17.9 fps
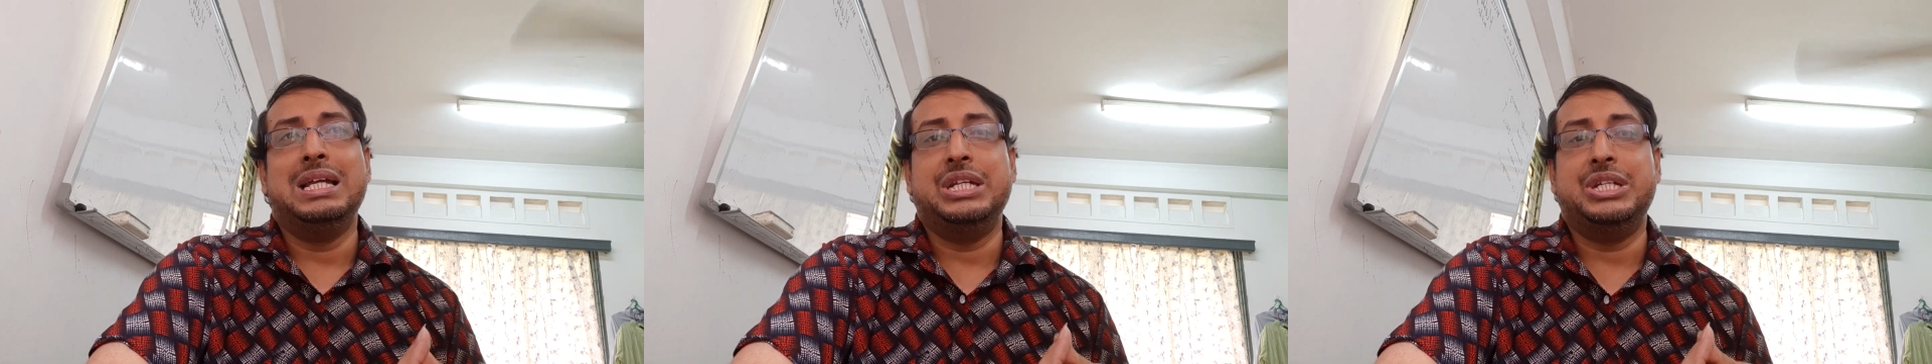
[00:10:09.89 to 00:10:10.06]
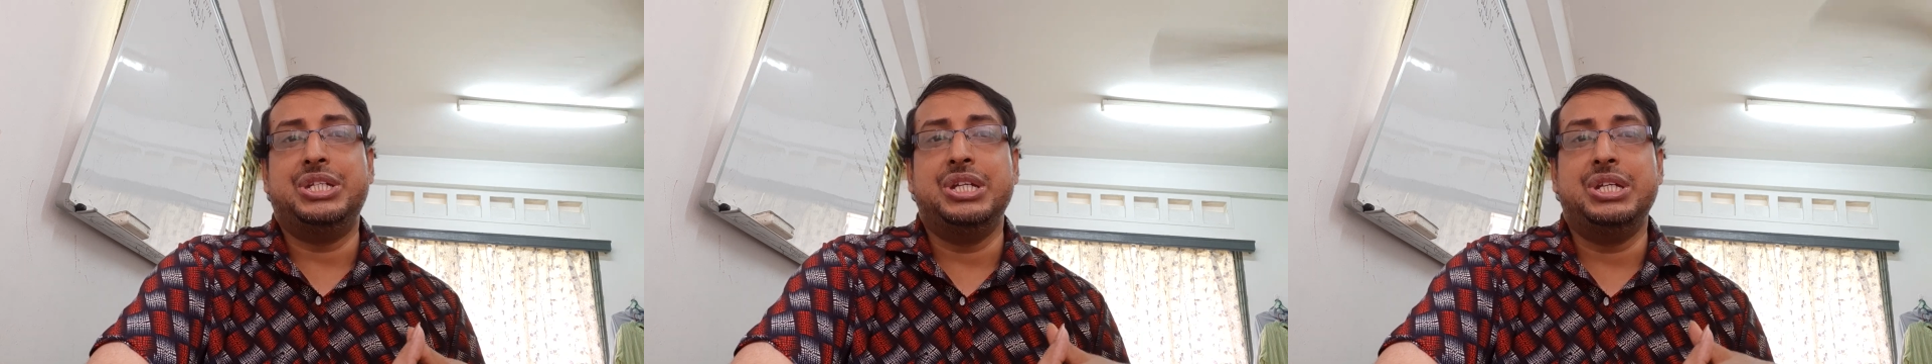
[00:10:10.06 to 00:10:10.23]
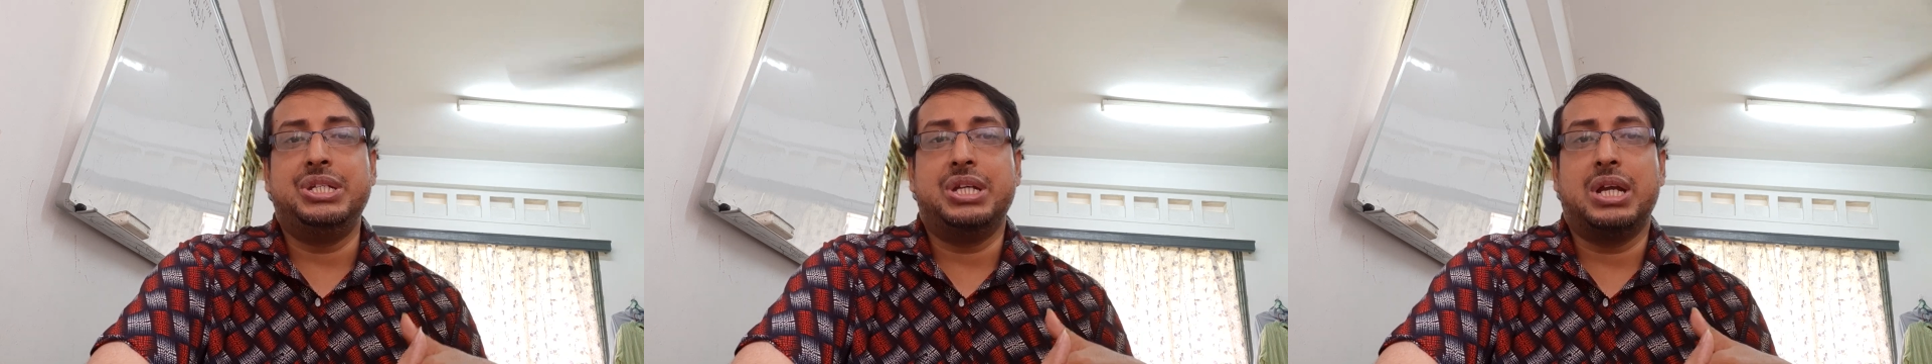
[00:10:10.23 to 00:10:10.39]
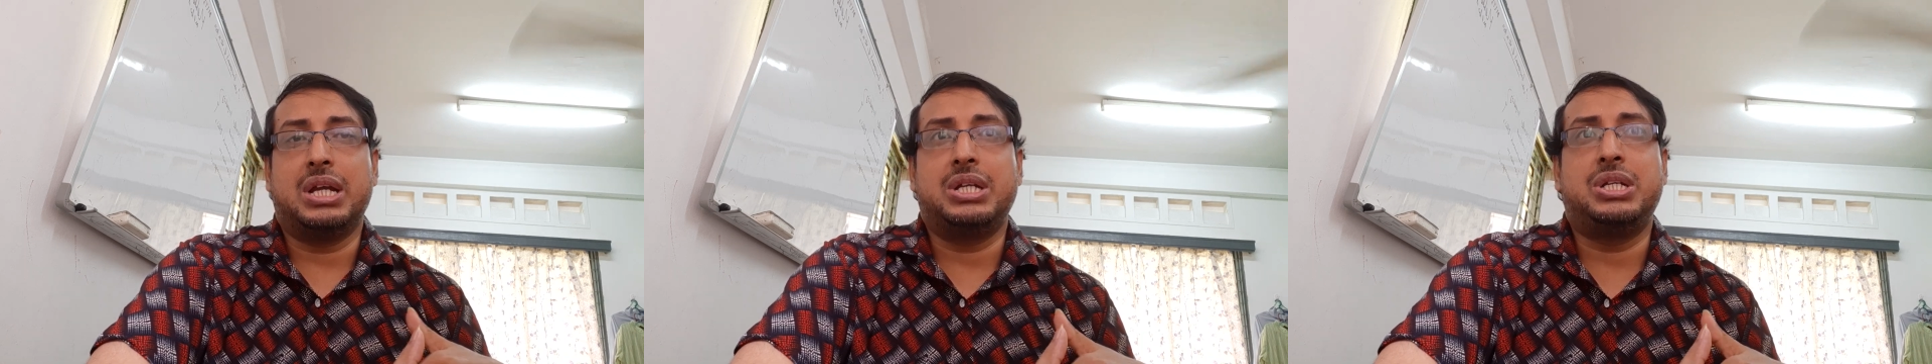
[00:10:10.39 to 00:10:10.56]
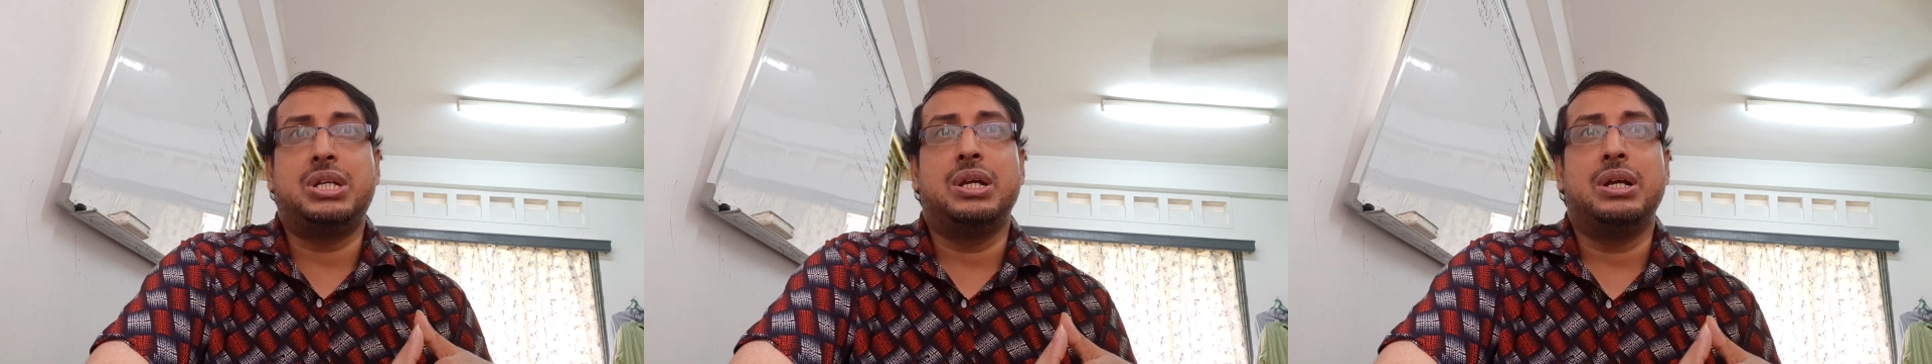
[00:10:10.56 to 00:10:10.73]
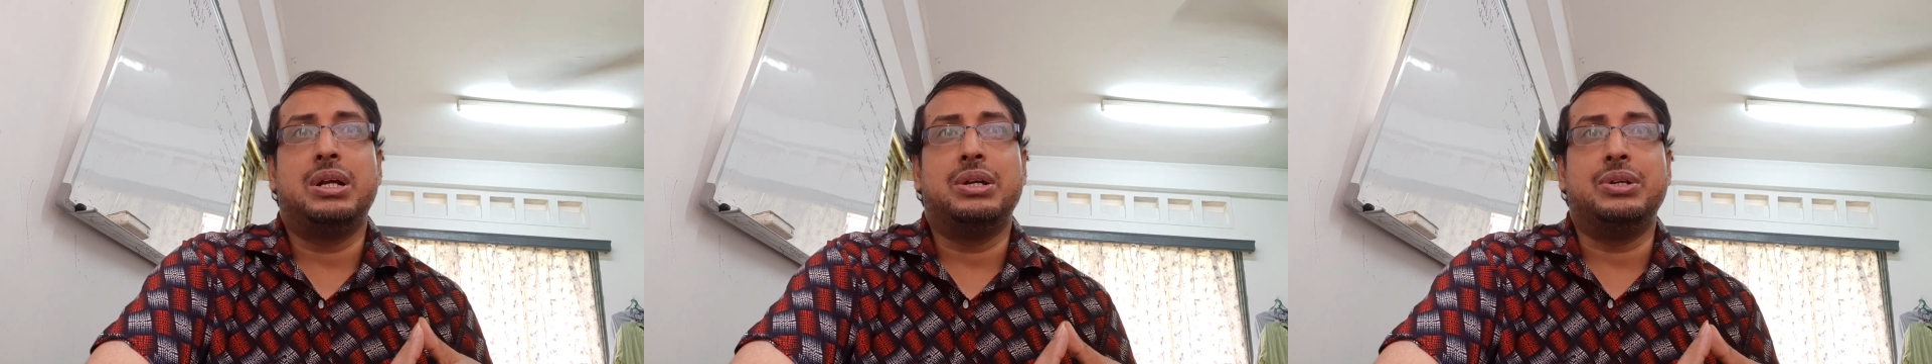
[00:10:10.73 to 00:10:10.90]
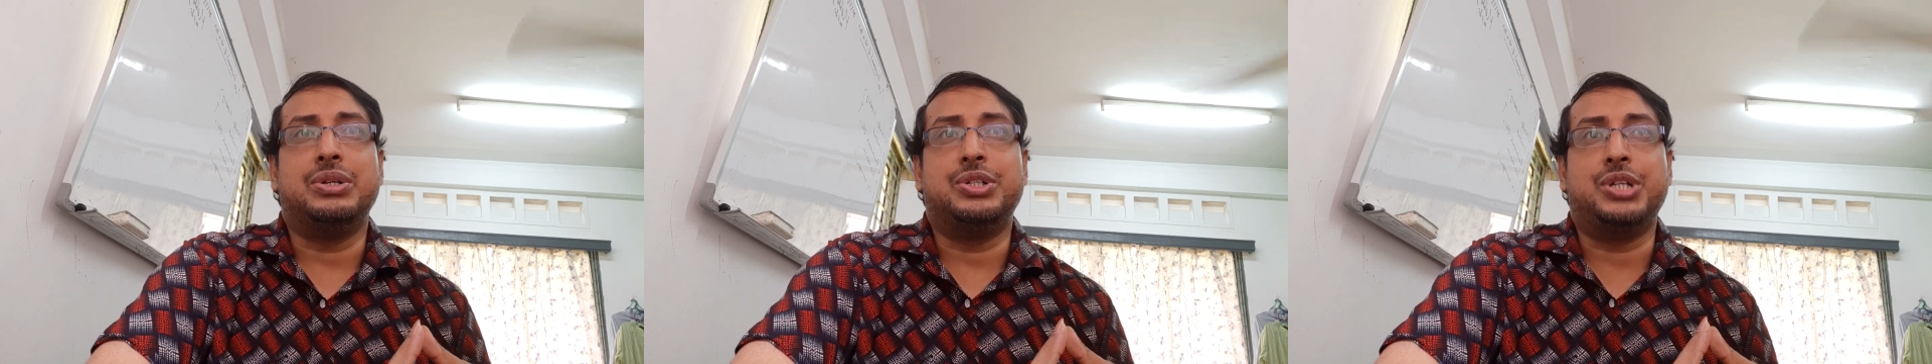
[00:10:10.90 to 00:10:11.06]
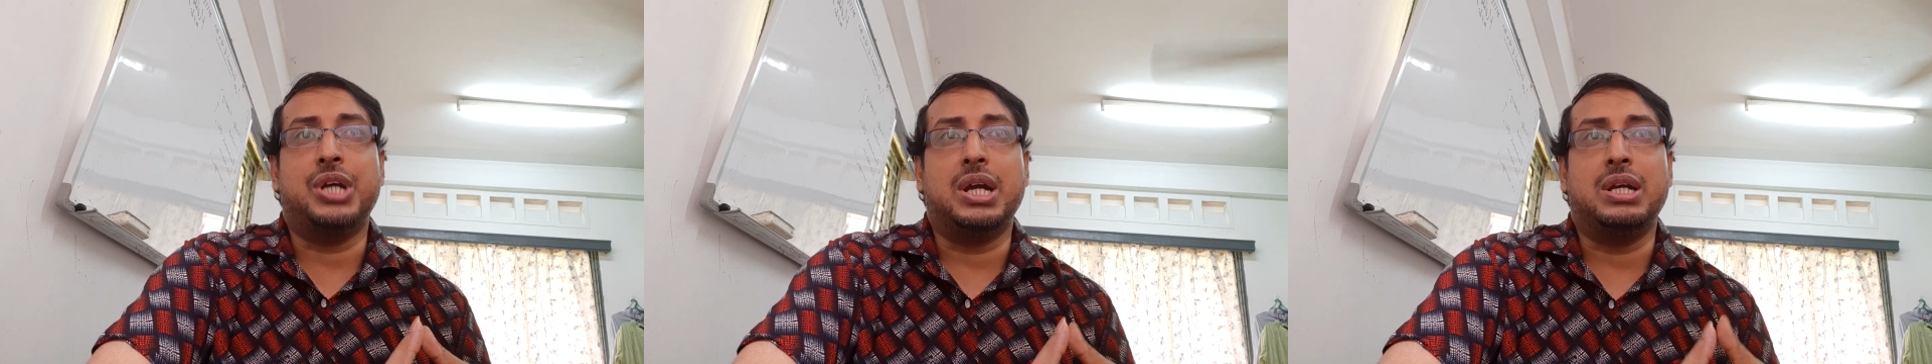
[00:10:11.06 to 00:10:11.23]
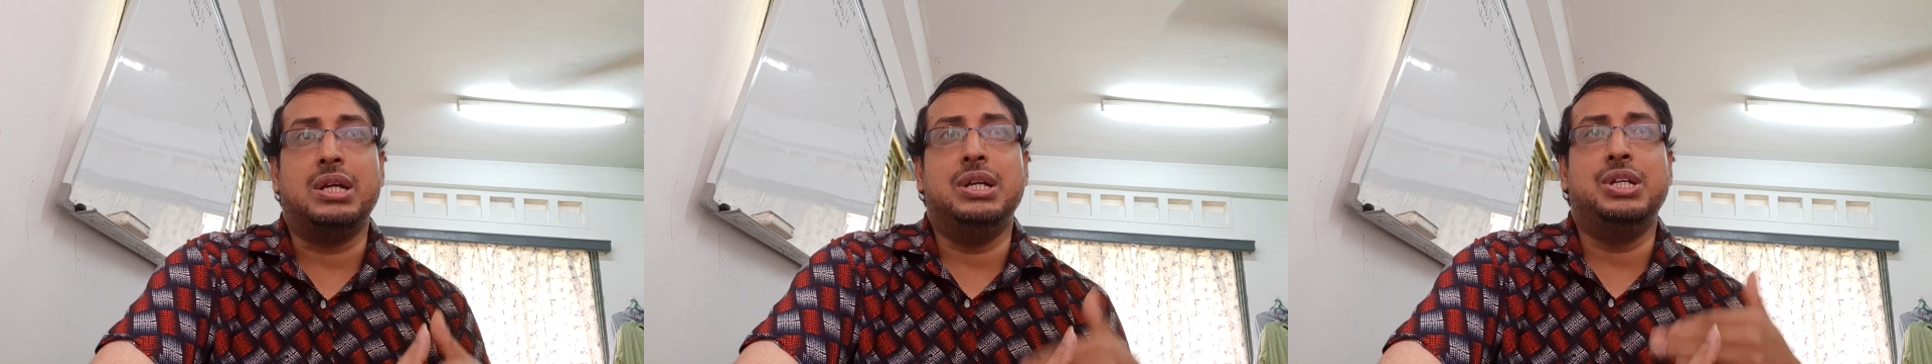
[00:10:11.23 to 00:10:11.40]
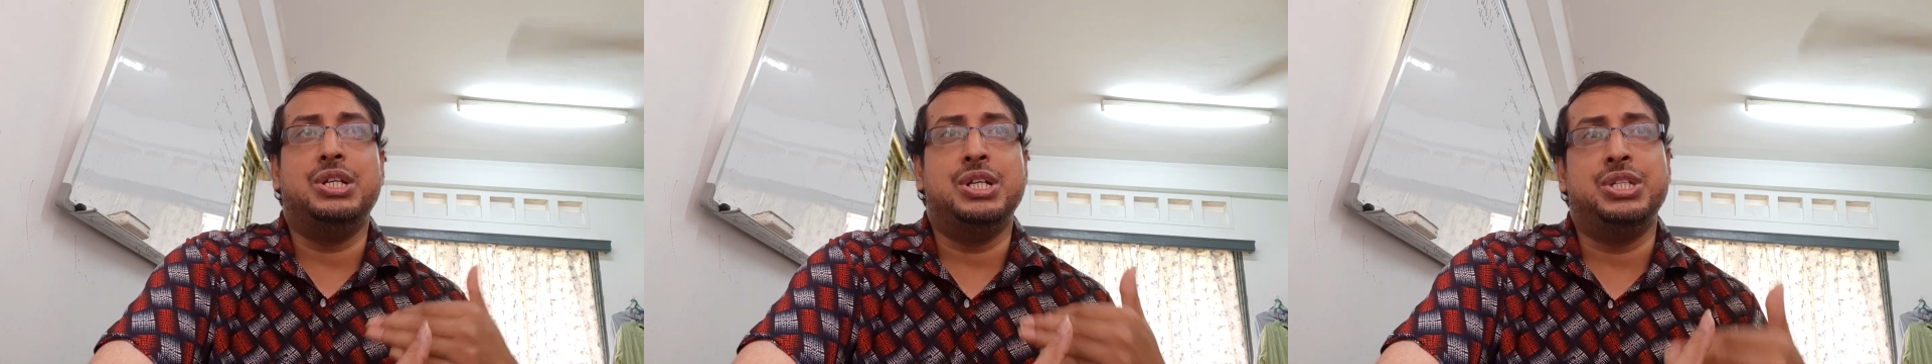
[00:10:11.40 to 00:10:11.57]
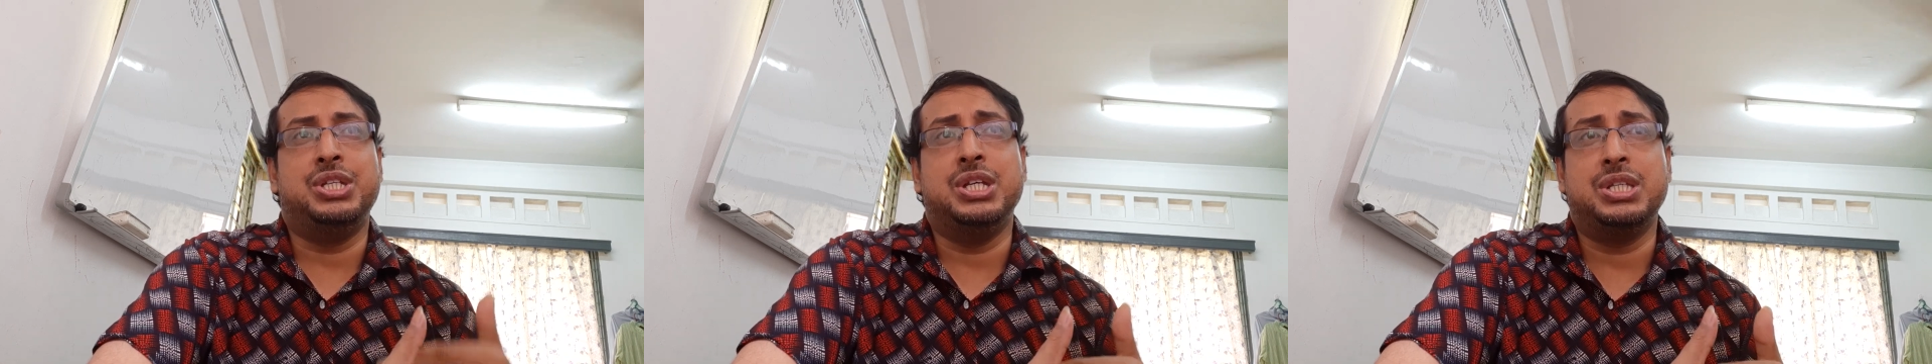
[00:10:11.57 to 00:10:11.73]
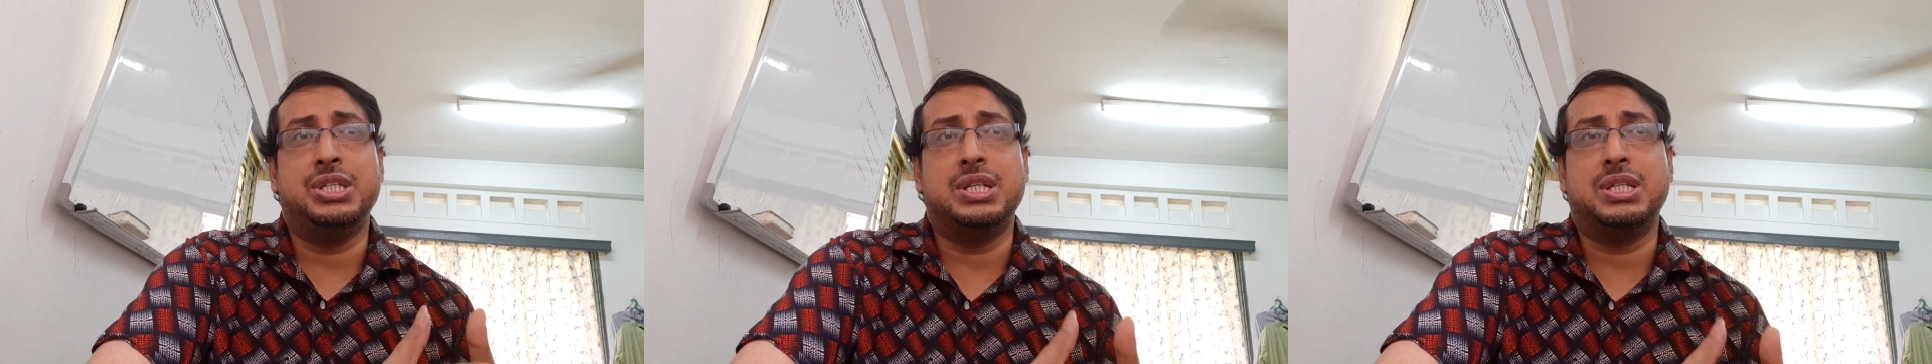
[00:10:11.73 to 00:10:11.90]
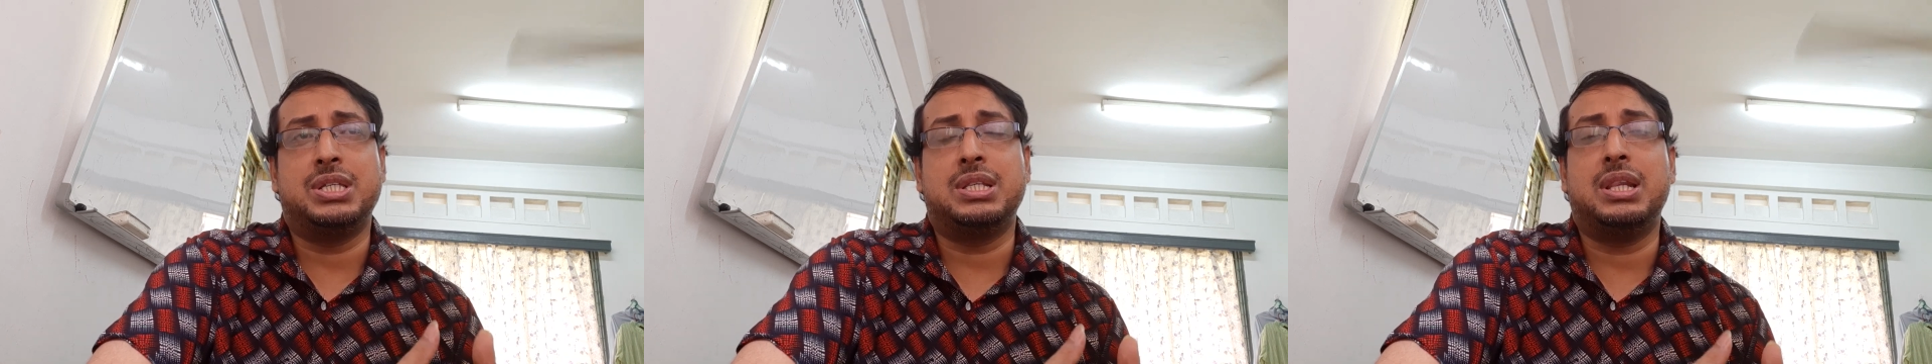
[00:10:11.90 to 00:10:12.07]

detect deadly diseases